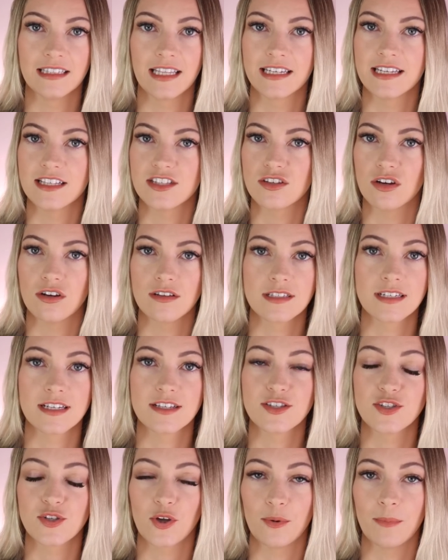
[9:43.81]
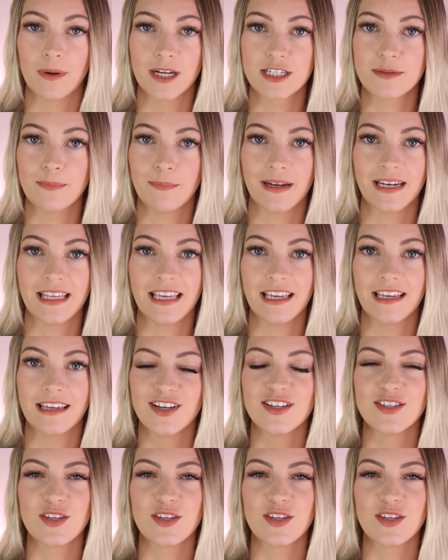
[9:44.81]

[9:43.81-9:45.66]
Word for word: Like it's cost us so much money.